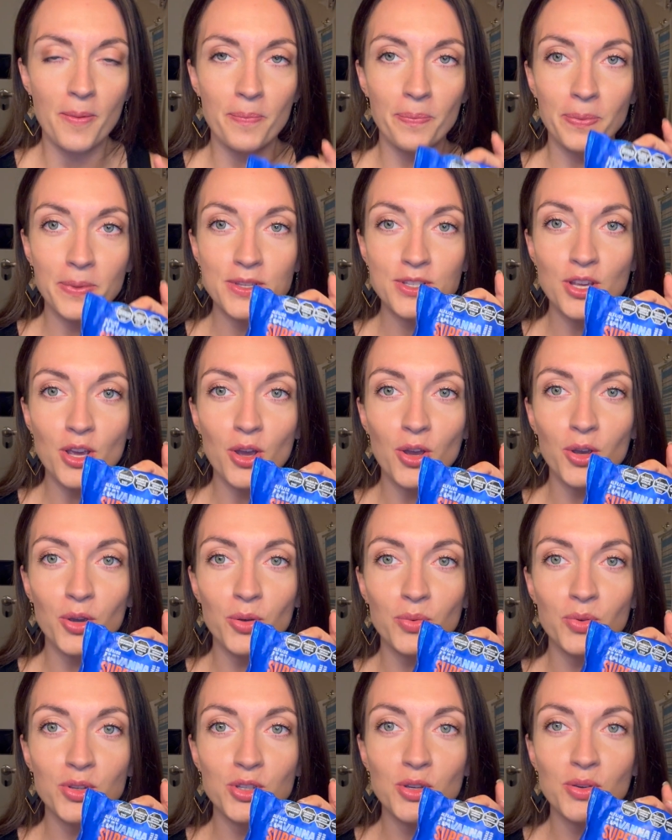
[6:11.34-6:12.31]

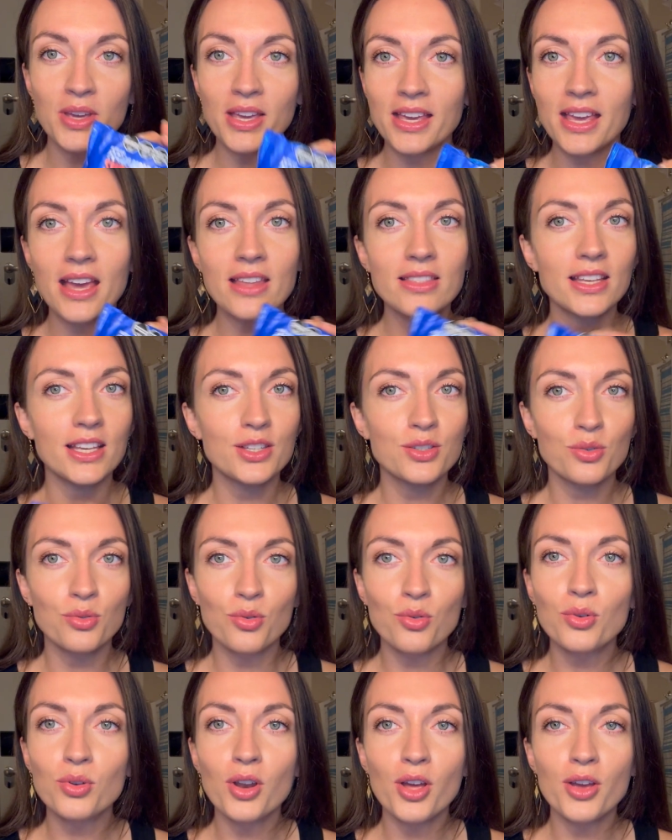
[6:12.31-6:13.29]
So you can get these
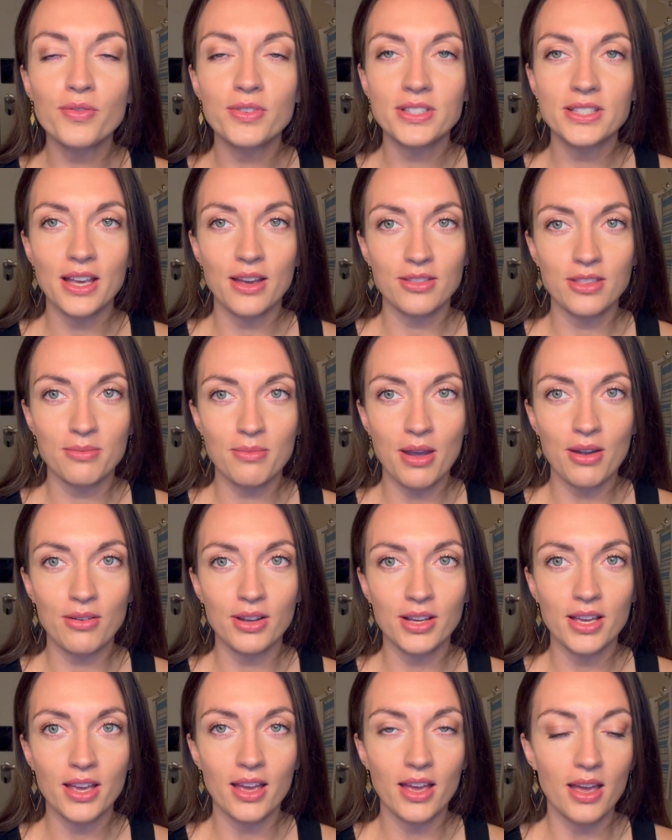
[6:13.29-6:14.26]
all over South
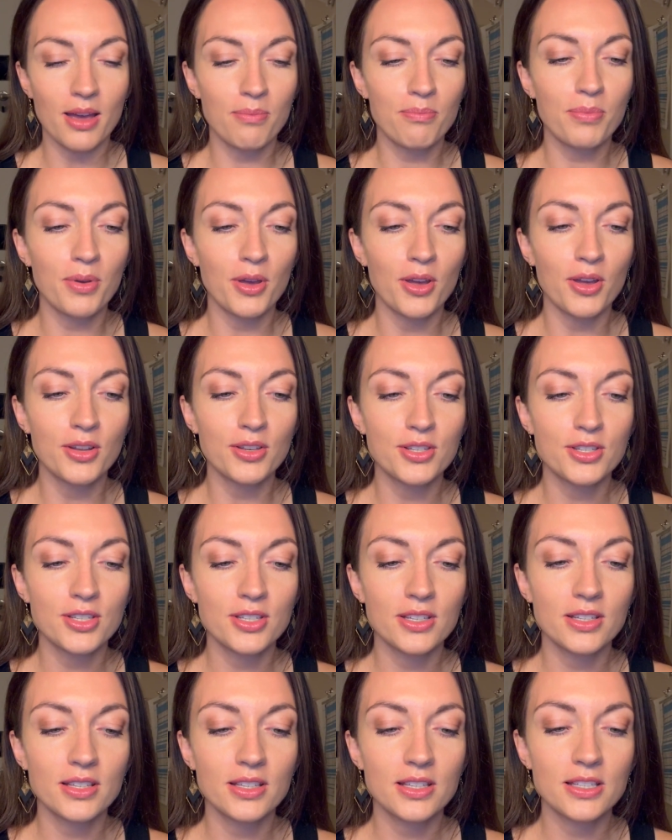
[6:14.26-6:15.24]
America, but
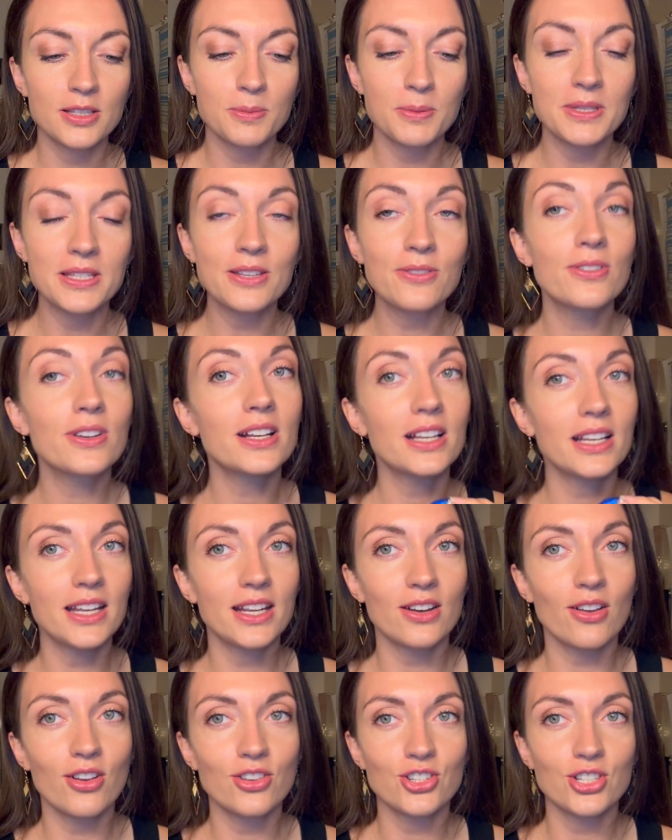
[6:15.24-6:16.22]
specifically
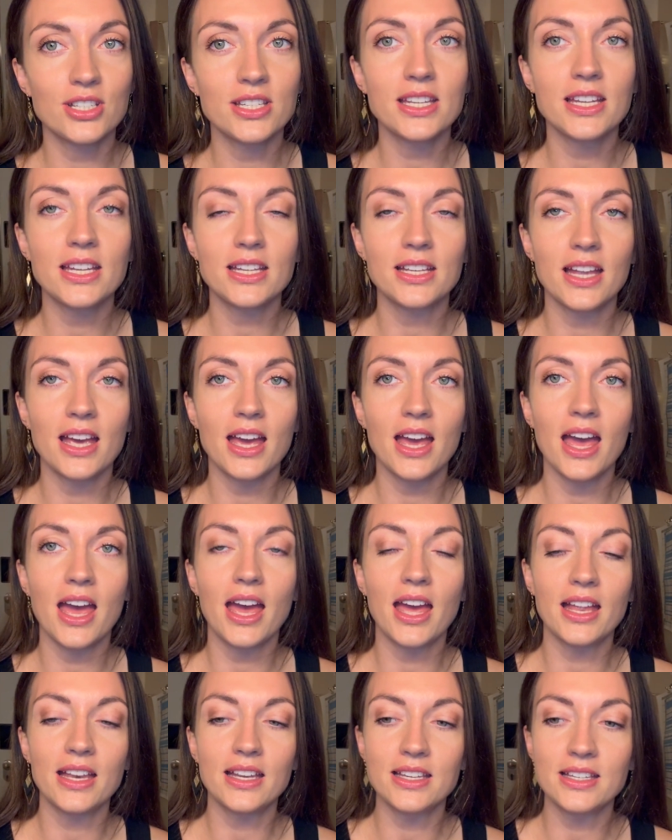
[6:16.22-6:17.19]
in Argentina.
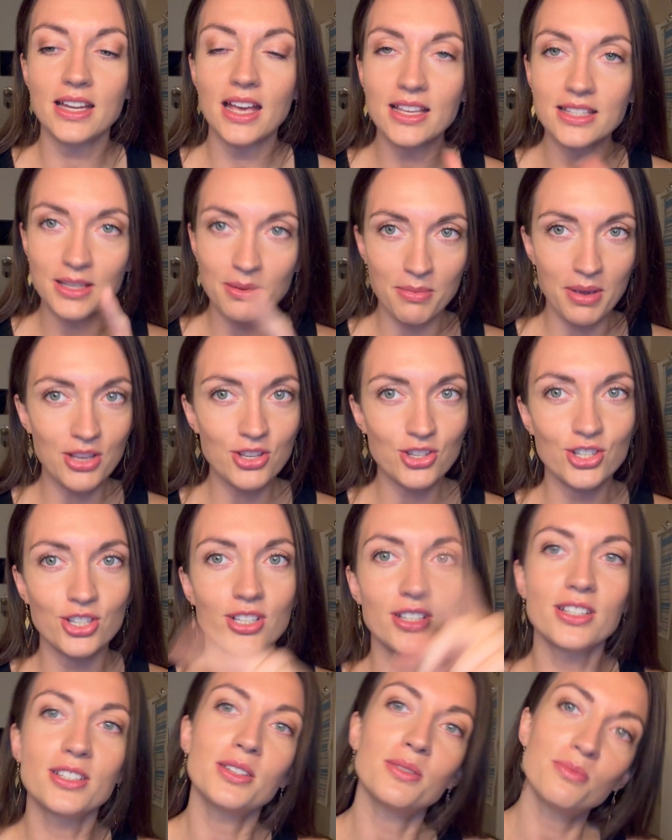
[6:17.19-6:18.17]
And as I
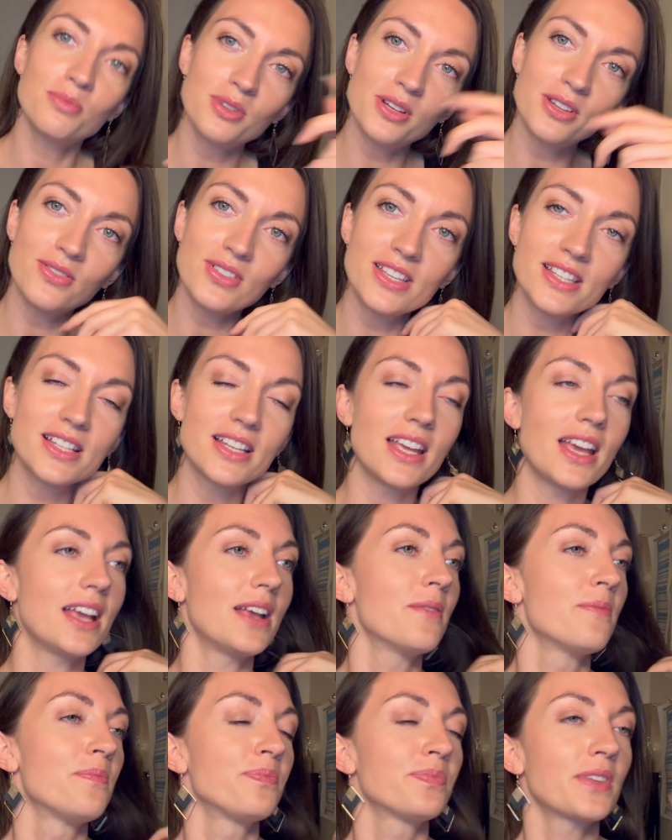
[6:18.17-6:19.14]
mentioned
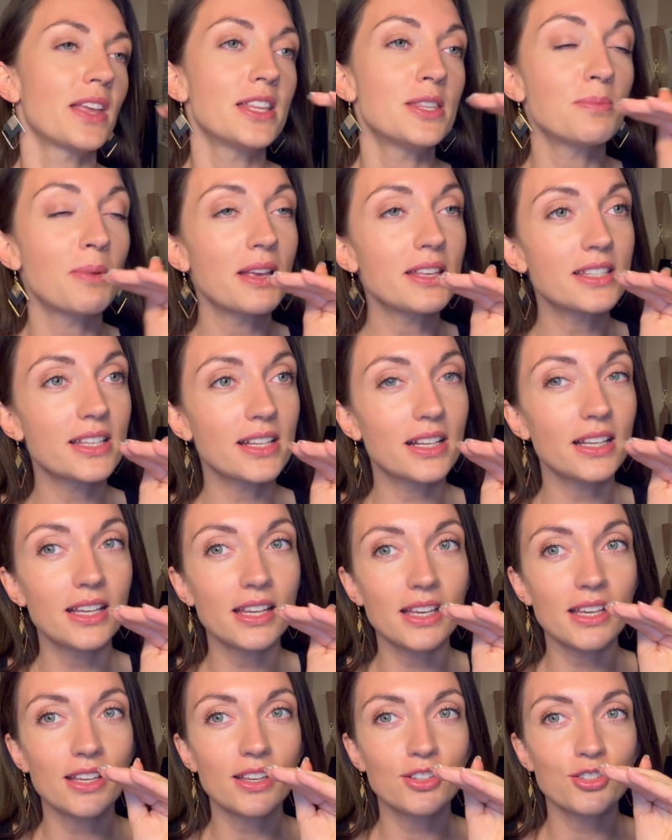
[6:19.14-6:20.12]
previously, it's
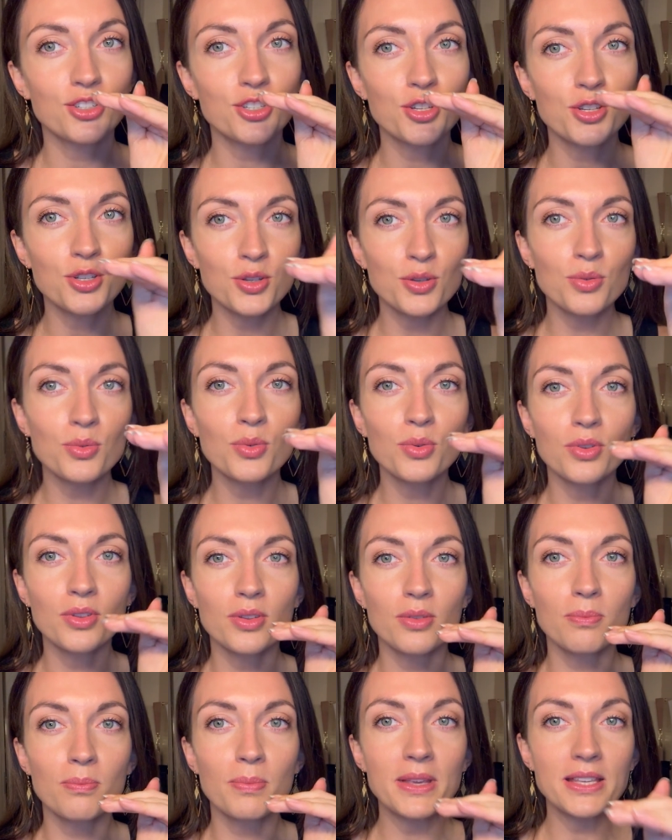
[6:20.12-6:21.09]
basically 2
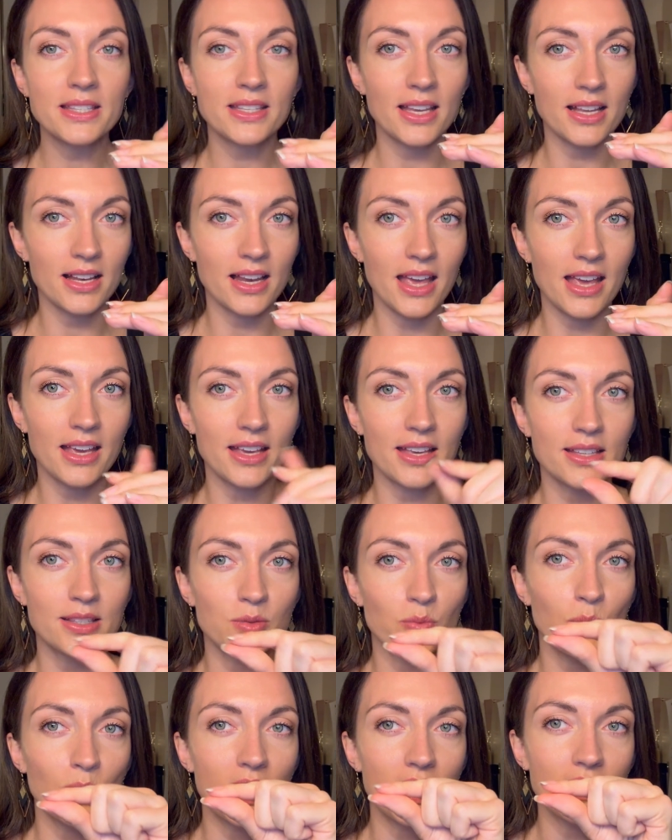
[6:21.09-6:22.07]
biscuit layers
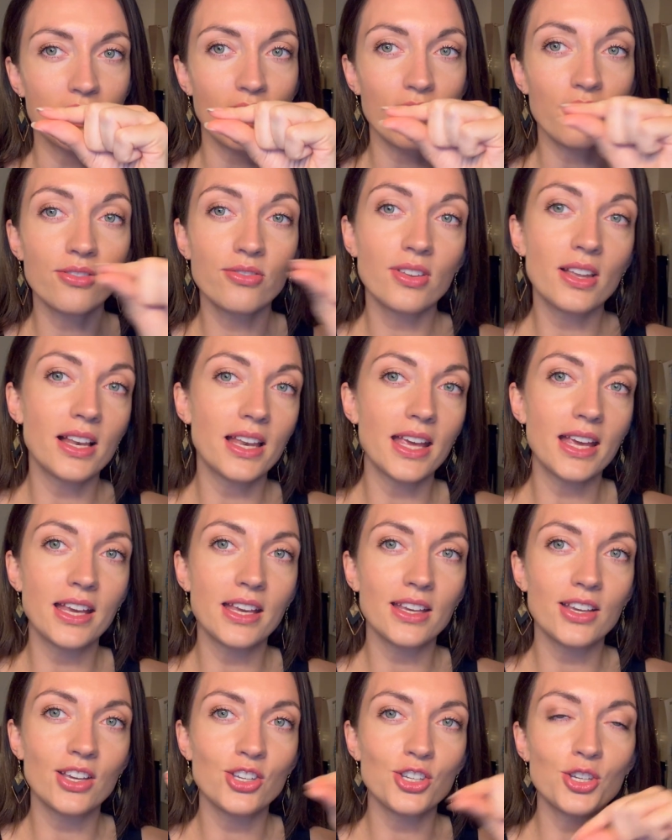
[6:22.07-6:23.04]
with a
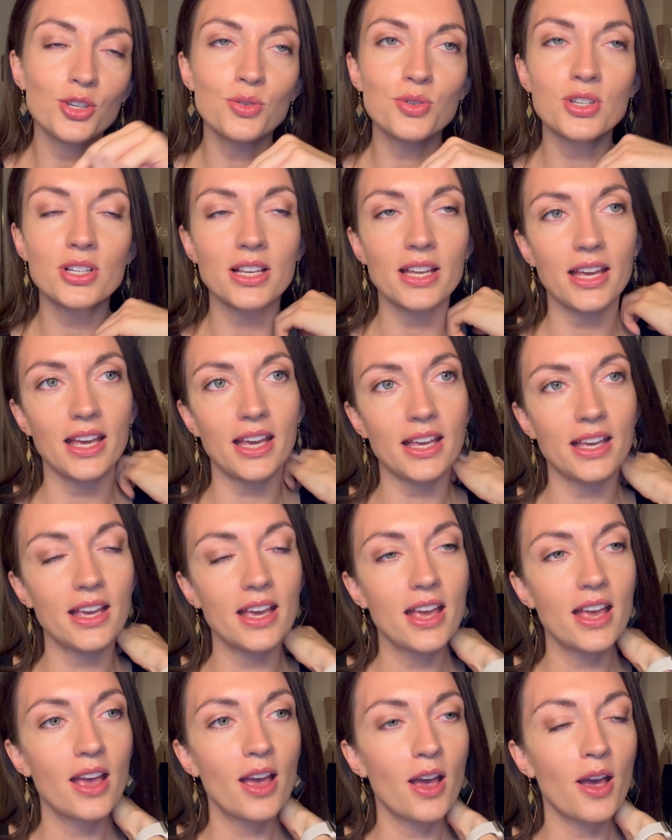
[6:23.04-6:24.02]
filling, usually
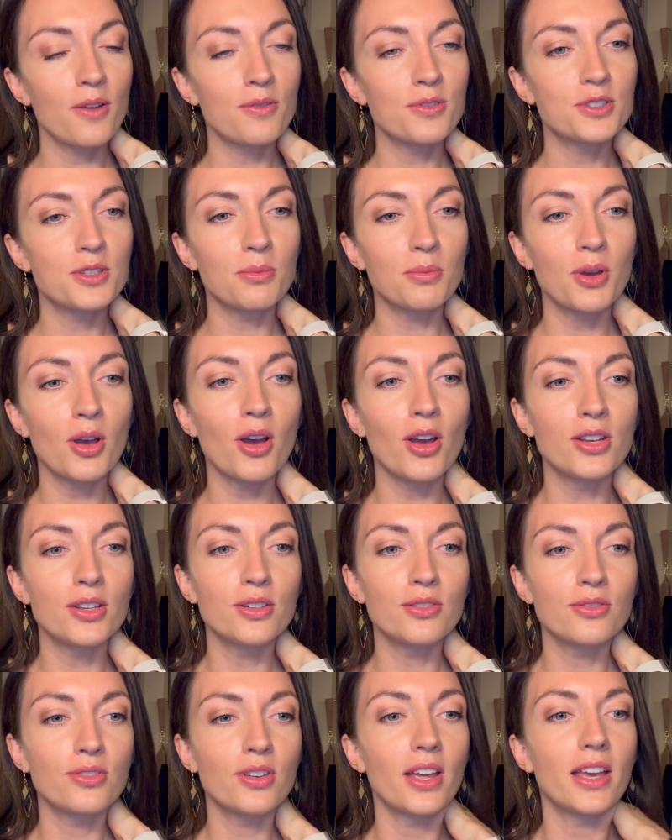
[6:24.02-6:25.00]
of some kind
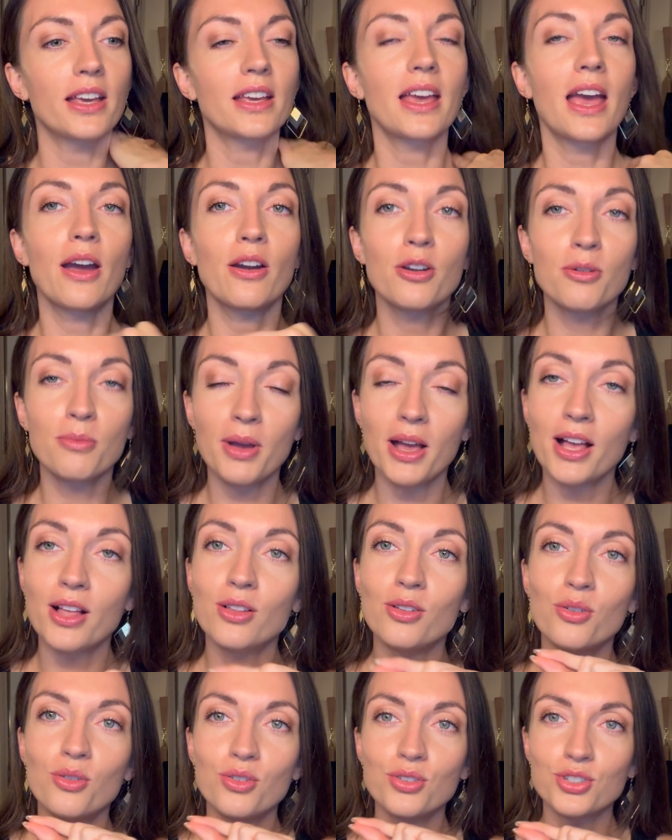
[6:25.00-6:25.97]
of like
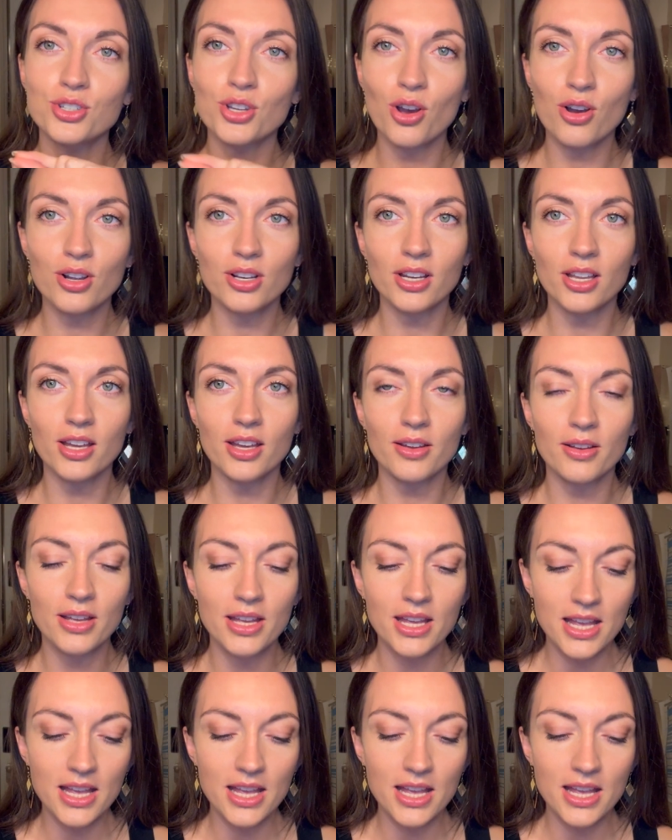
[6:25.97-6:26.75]
caramel or chocolate.